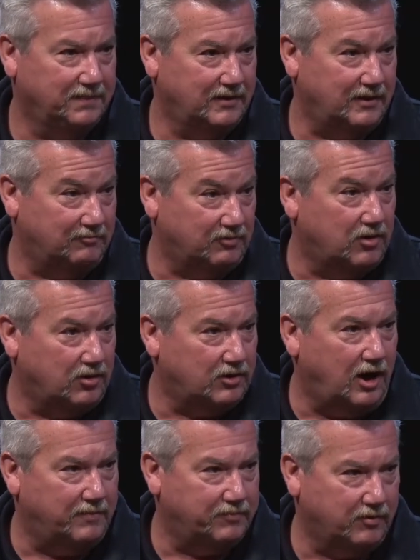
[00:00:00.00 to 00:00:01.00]
in regard to
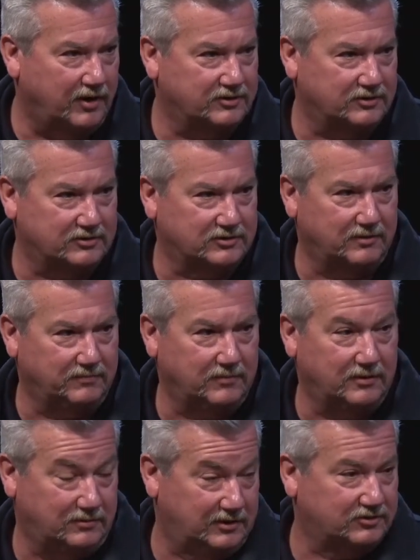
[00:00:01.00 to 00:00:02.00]
operations that,
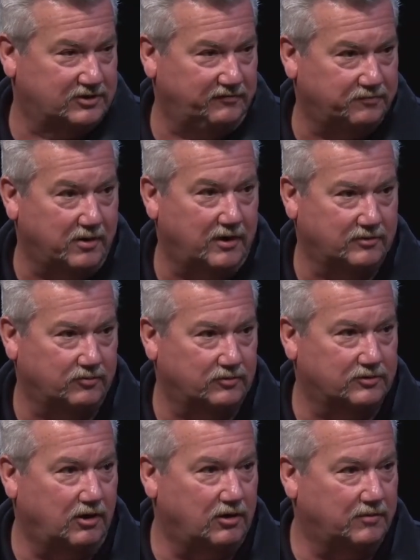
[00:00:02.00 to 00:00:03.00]
that Chief Proctor will
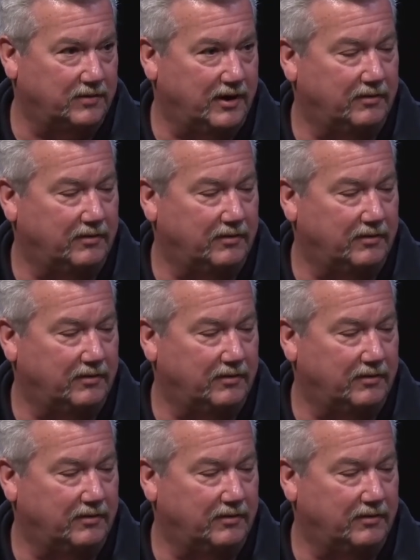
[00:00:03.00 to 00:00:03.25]
talk about.